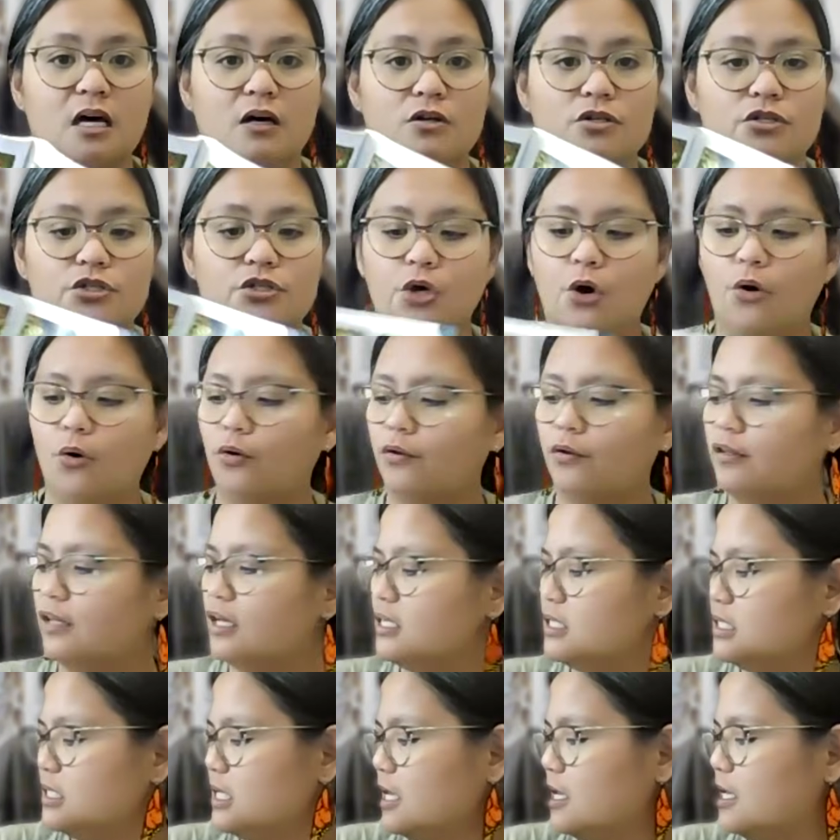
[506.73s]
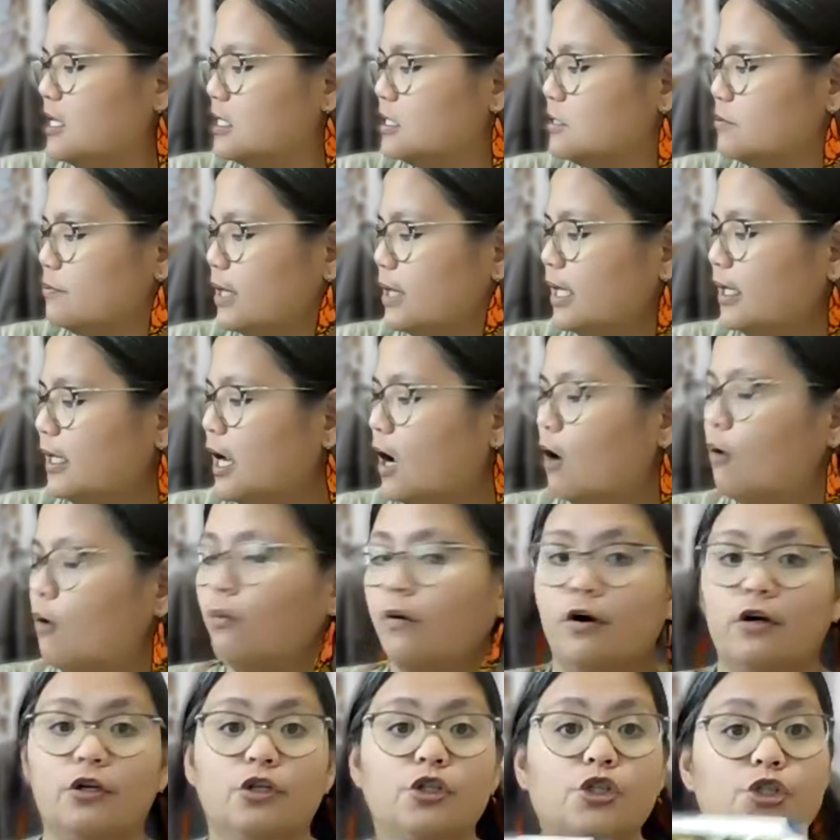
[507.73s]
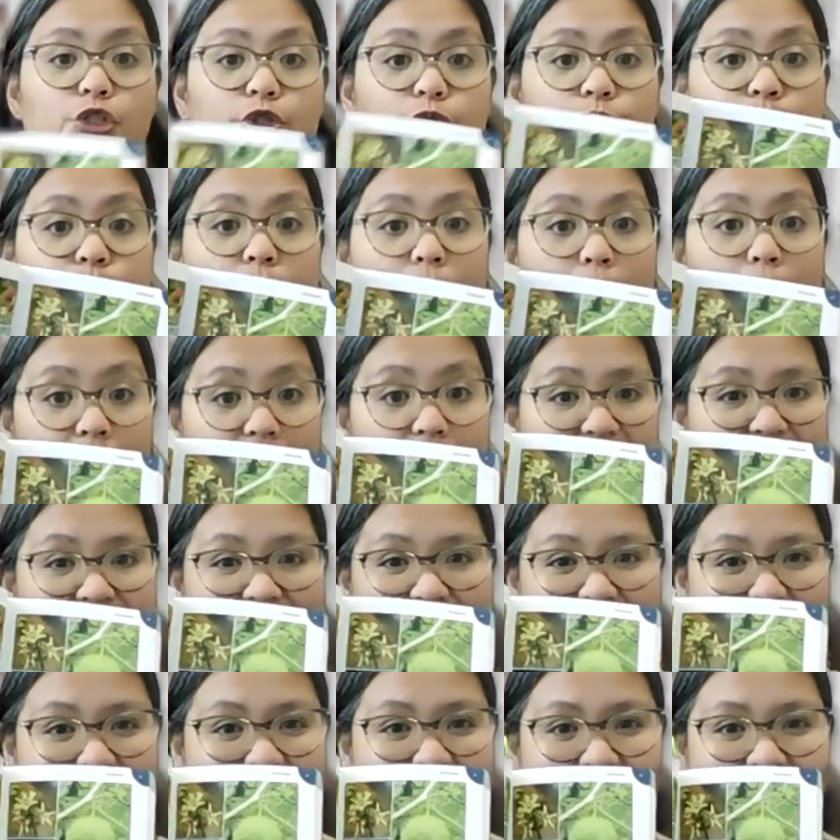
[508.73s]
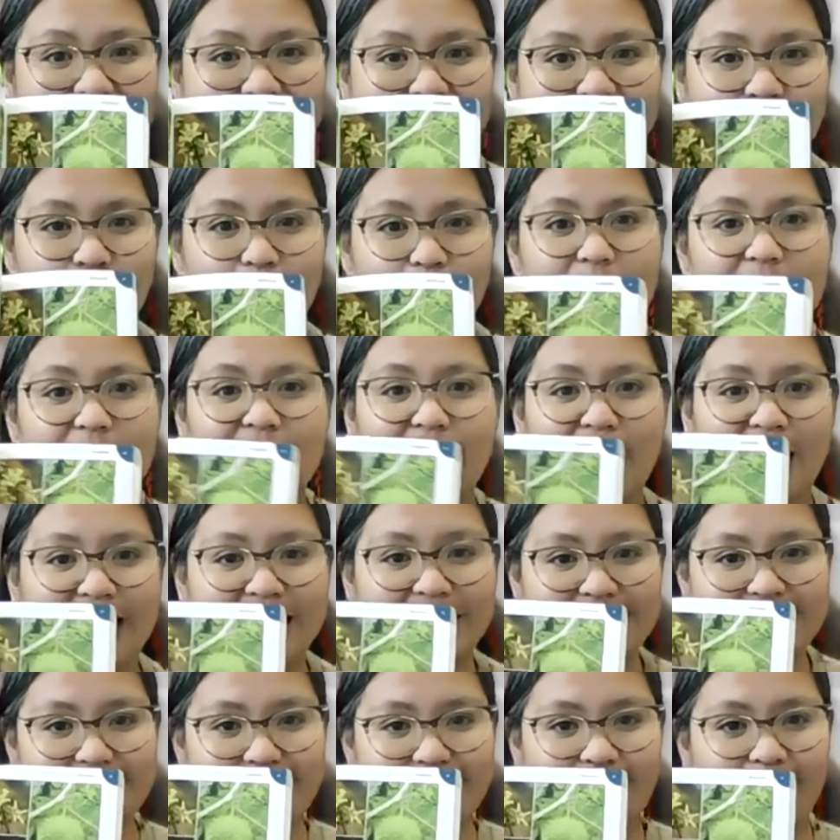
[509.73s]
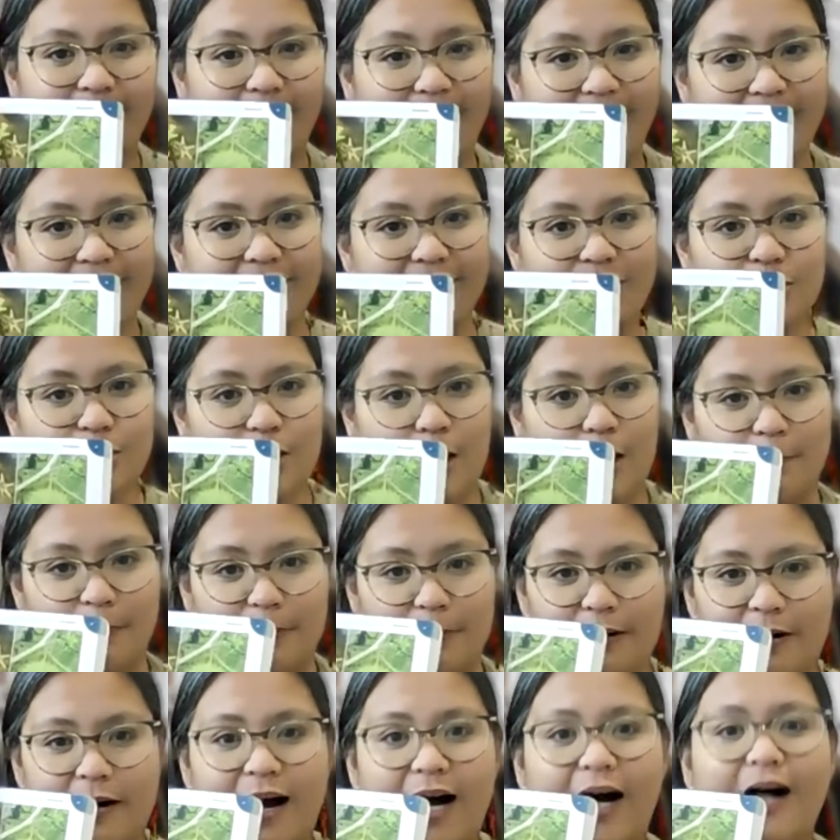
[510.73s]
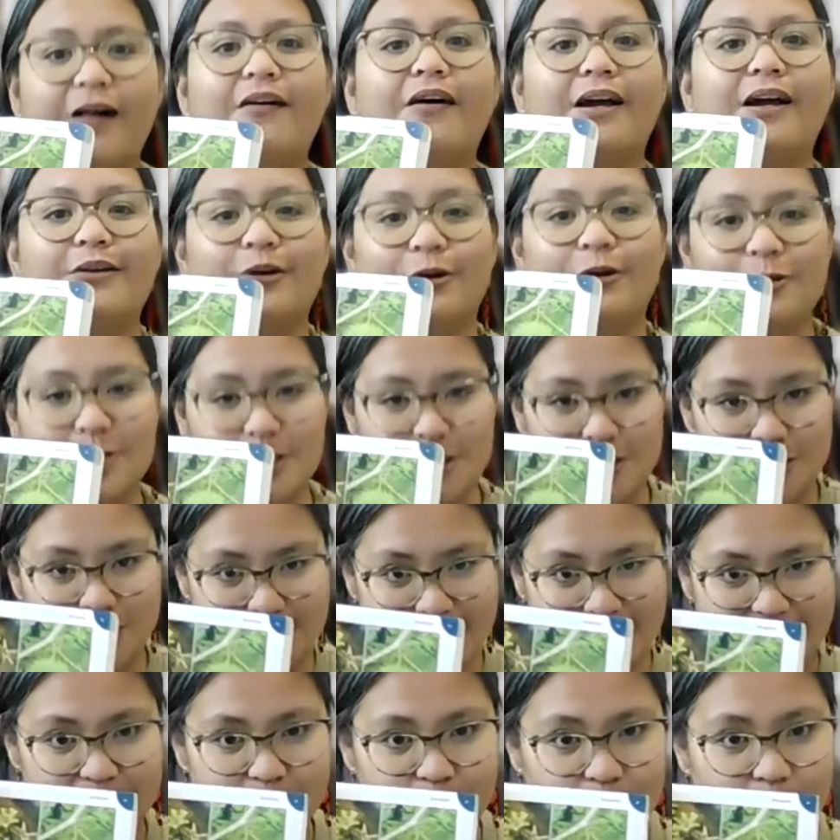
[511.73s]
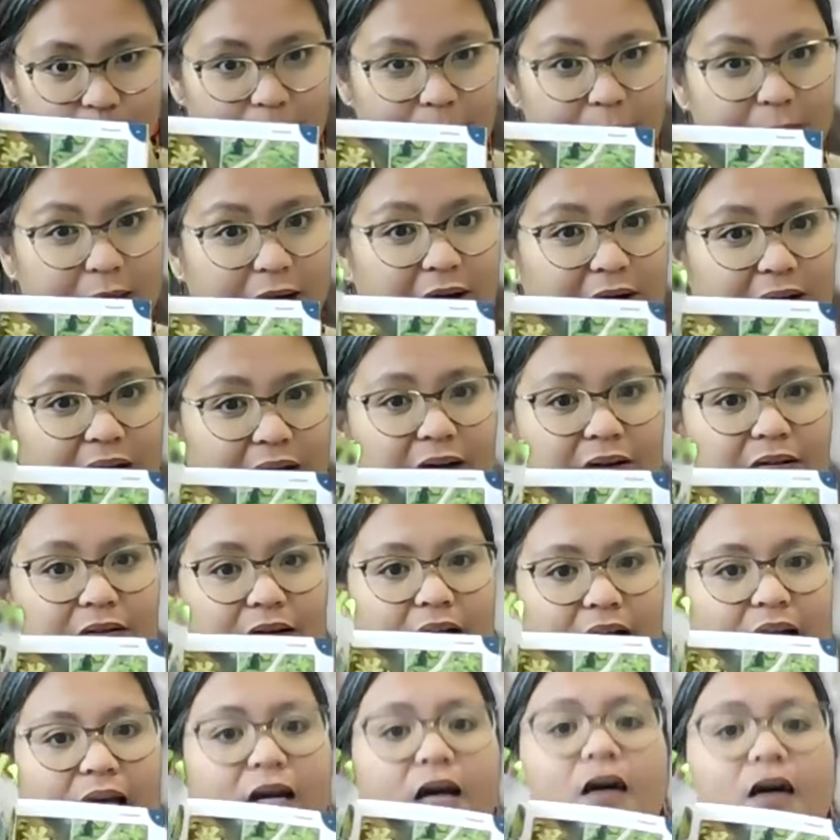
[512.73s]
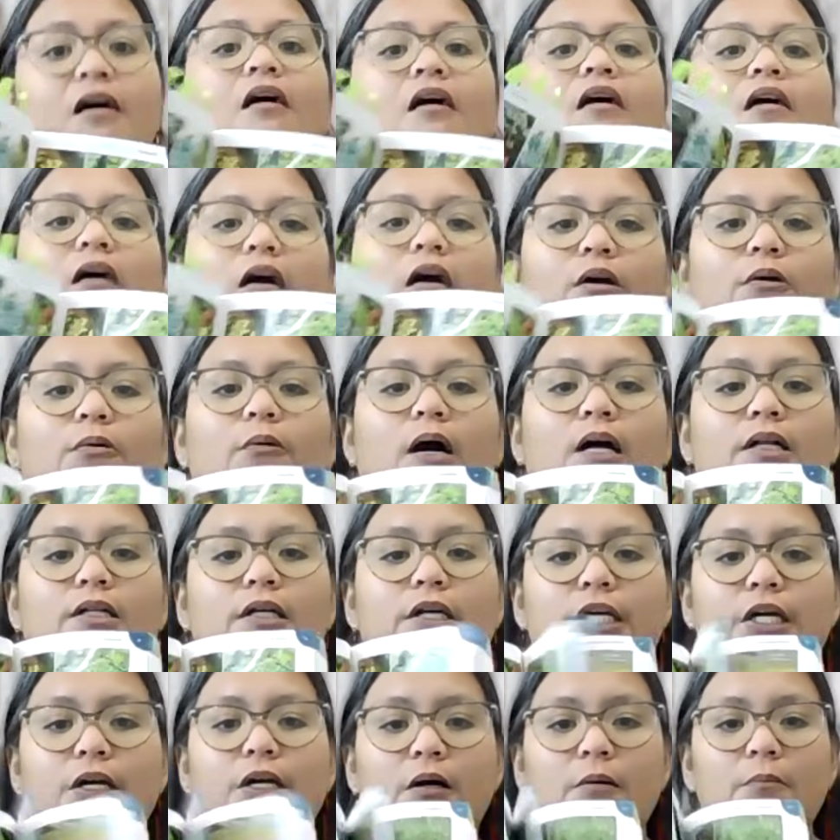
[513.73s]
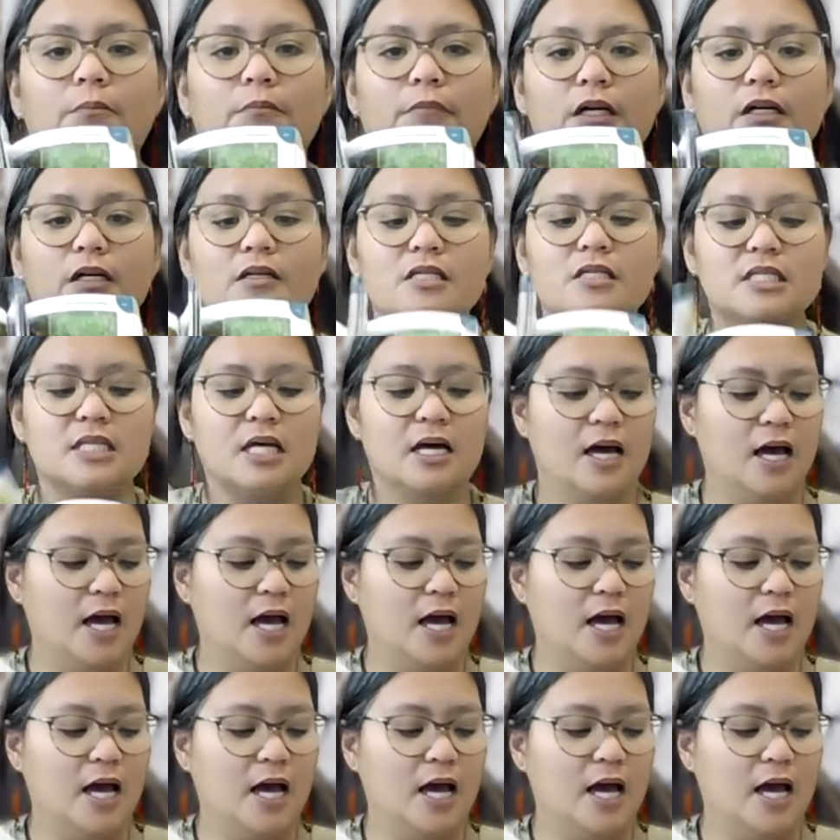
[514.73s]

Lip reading: So this is right now we're in shrublands. So we find this a lot in our chaparral and coastal sage scrub area, right? Or wild cucumbers.